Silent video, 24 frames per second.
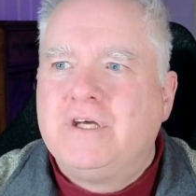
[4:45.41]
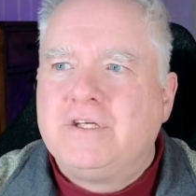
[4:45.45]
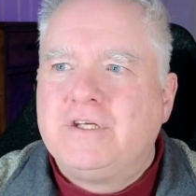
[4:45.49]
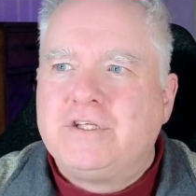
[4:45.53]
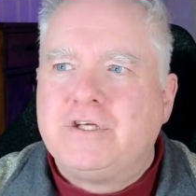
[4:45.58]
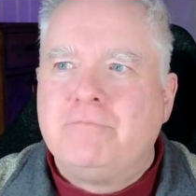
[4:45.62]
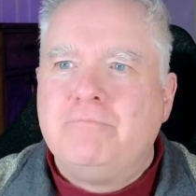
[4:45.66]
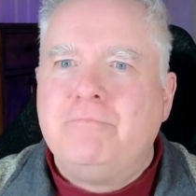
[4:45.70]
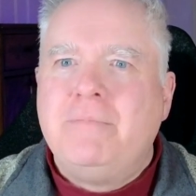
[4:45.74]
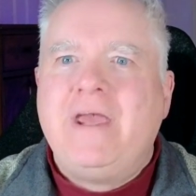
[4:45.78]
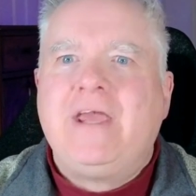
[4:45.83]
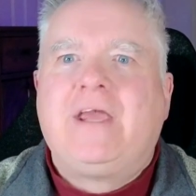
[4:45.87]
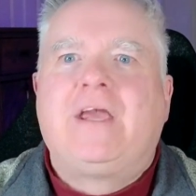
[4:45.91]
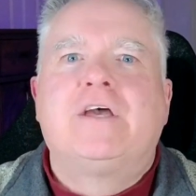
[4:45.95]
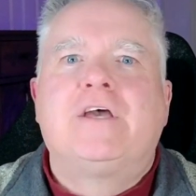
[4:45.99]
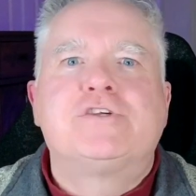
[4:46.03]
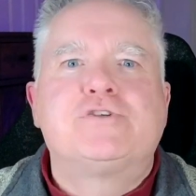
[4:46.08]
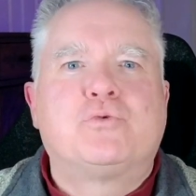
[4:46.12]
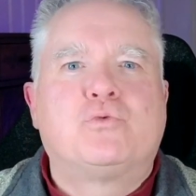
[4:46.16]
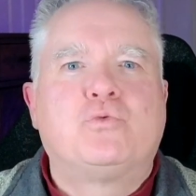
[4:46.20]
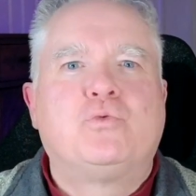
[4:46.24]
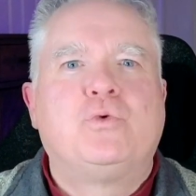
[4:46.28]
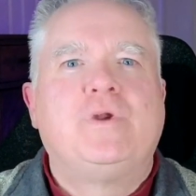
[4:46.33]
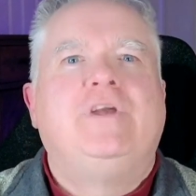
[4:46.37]
to make
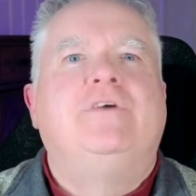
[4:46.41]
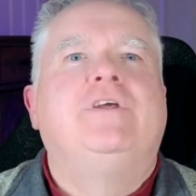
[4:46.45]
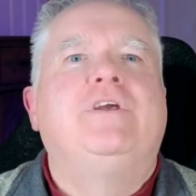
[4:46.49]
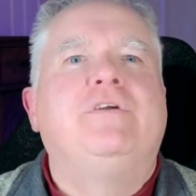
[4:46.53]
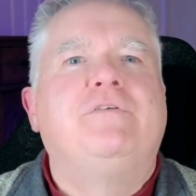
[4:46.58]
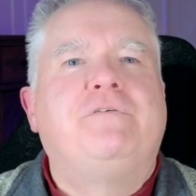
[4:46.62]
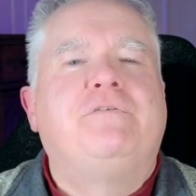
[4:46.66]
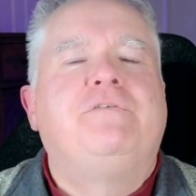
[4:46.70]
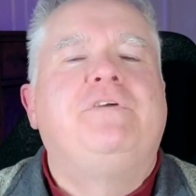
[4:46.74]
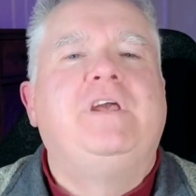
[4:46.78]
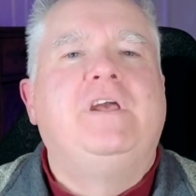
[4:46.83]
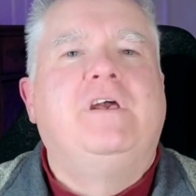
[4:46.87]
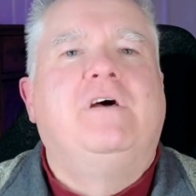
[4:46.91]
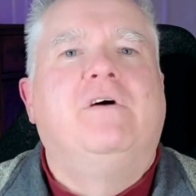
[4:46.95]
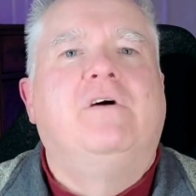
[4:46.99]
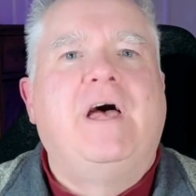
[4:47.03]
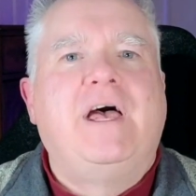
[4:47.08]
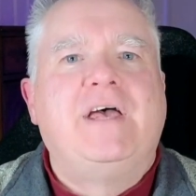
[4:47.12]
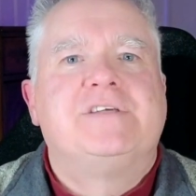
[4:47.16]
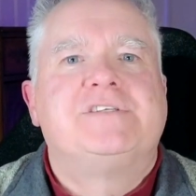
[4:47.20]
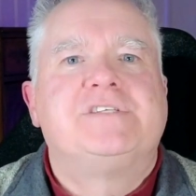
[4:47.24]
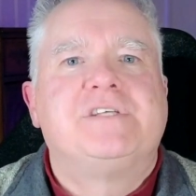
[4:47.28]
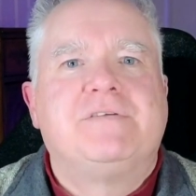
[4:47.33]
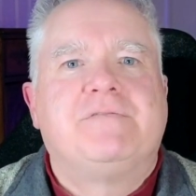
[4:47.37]
us really feel
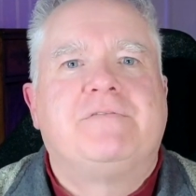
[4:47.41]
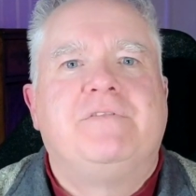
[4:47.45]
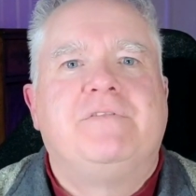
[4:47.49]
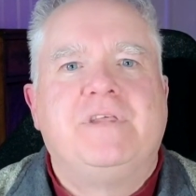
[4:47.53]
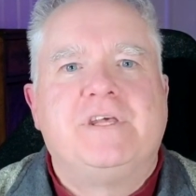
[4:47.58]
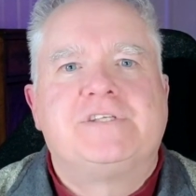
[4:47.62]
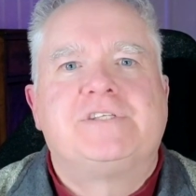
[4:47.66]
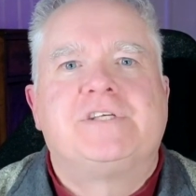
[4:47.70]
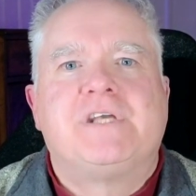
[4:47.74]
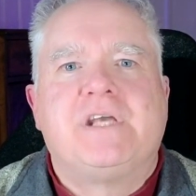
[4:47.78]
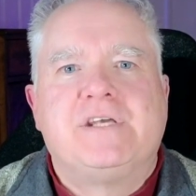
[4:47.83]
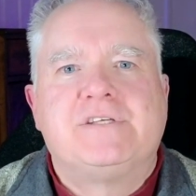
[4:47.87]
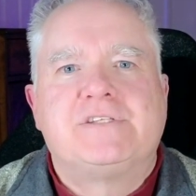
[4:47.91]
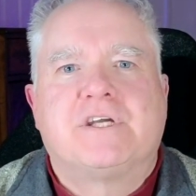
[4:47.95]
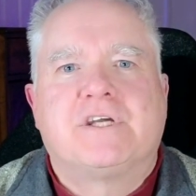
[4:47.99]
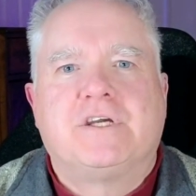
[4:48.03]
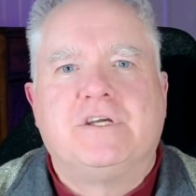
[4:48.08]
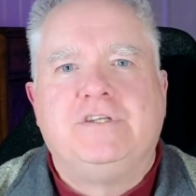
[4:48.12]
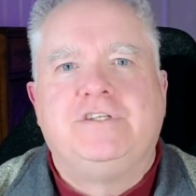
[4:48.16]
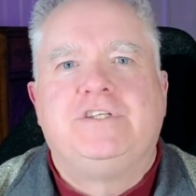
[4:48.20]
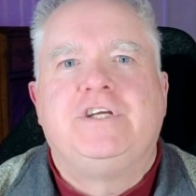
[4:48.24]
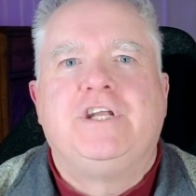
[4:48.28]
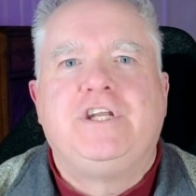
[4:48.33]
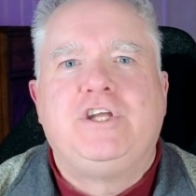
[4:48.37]
as if this is a
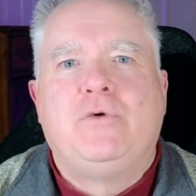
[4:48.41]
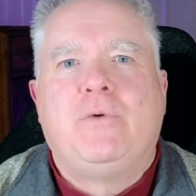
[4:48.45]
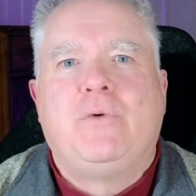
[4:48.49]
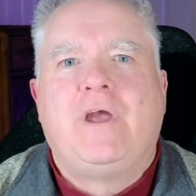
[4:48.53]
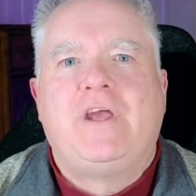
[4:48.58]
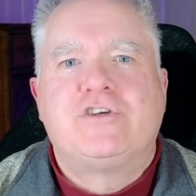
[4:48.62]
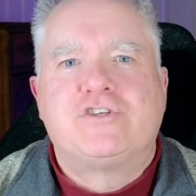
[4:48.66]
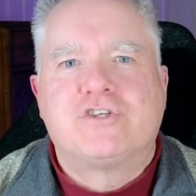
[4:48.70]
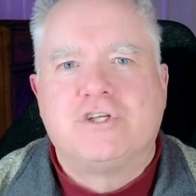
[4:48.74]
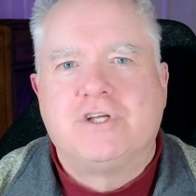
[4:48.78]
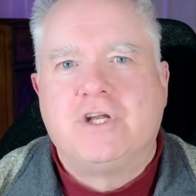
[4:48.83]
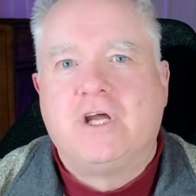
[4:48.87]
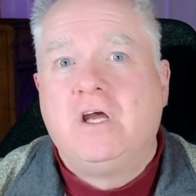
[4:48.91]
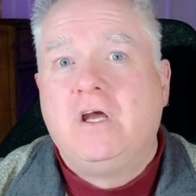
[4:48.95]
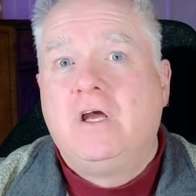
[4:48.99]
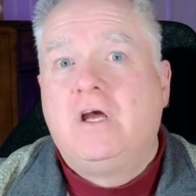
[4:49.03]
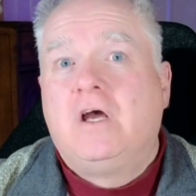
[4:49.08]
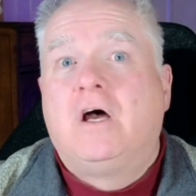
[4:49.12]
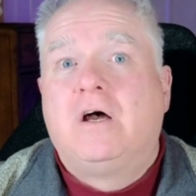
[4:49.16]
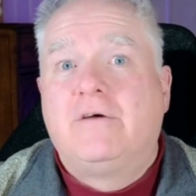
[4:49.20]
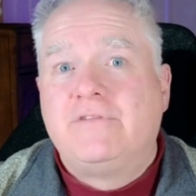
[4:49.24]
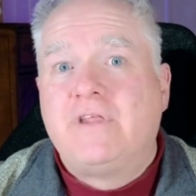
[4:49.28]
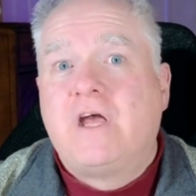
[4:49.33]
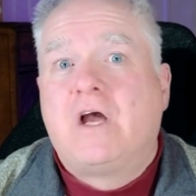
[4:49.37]
continuation
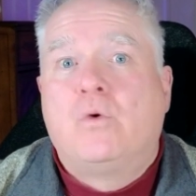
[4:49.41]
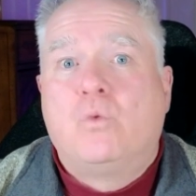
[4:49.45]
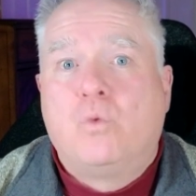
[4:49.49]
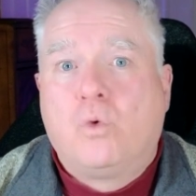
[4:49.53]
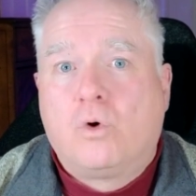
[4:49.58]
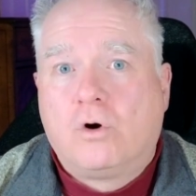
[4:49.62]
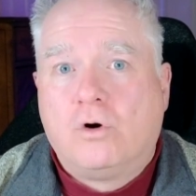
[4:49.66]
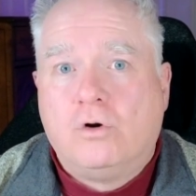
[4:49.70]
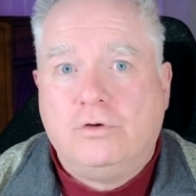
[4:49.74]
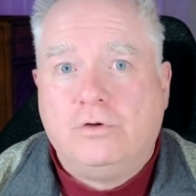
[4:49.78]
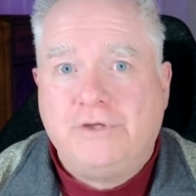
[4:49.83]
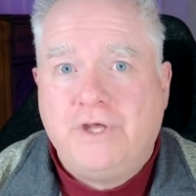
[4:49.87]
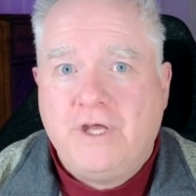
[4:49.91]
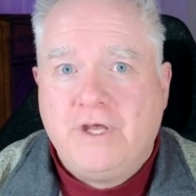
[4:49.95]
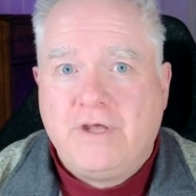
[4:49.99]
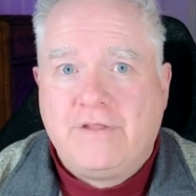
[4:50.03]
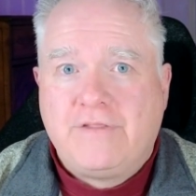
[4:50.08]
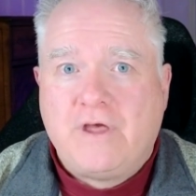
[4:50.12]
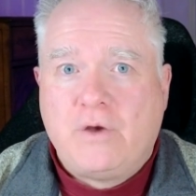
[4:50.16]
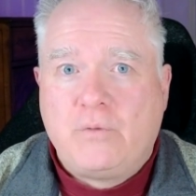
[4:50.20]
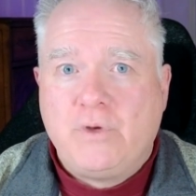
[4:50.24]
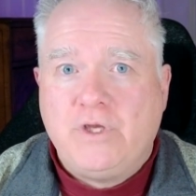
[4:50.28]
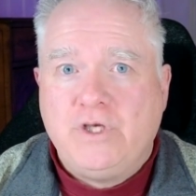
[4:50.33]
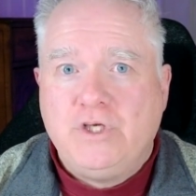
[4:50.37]
of that world
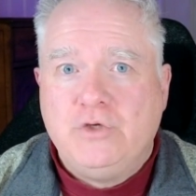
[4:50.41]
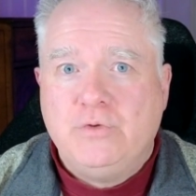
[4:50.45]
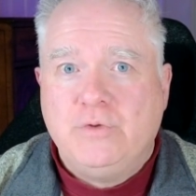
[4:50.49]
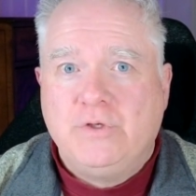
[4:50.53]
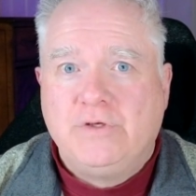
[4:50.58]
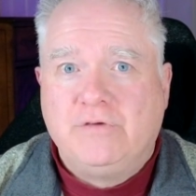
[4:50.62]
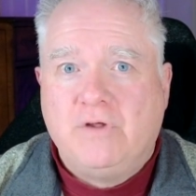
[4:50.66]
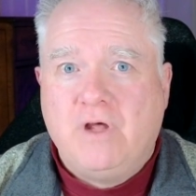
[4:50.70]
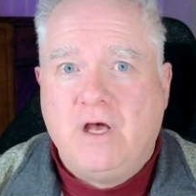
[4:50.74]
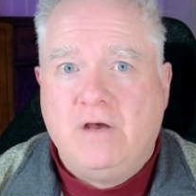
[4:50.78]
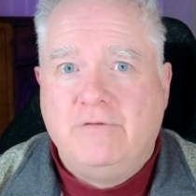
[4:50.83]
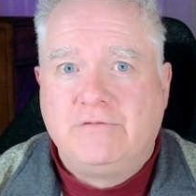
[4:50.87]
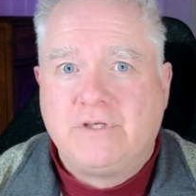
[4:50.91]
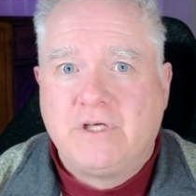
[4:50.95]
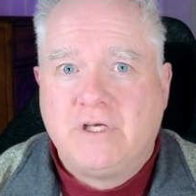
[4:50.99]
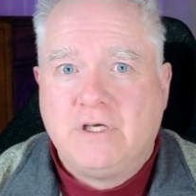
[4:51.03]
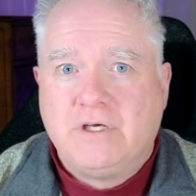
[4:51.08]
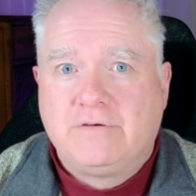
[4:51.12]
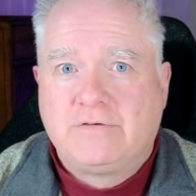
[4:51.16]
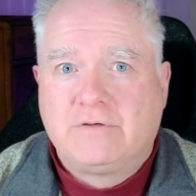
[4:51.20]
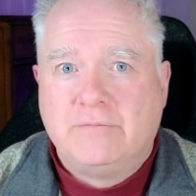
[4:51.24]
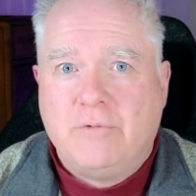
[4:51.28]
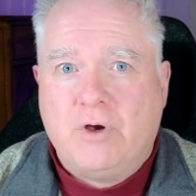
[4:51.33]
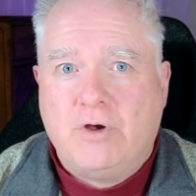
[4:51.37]
that we knew and loved
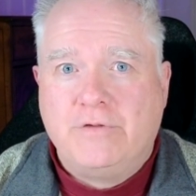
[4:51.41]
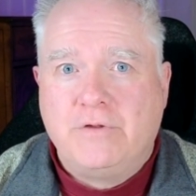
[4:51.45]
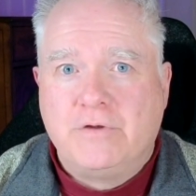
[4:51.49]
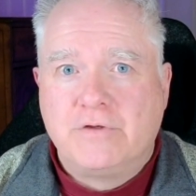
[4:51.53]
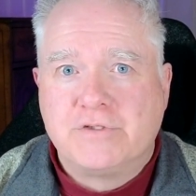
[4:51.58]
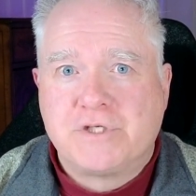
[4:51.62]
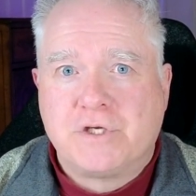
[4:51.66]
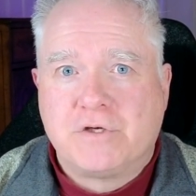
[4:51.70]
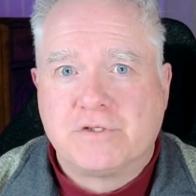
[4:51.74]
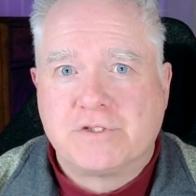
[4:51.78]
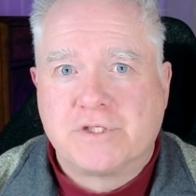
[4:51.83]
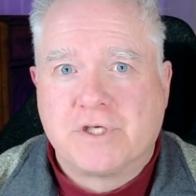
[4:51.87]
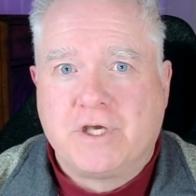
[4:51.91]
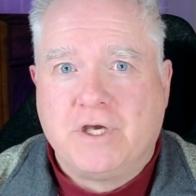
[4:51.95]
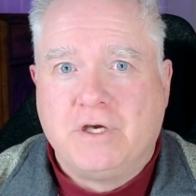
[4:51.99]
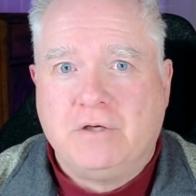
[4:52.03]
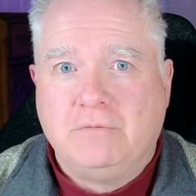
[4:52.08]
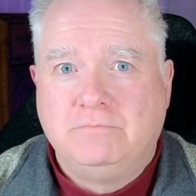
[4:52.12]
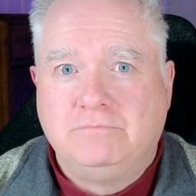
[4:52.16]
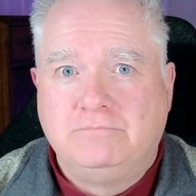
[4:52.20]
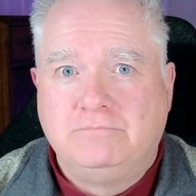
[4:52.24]
from all those years ago.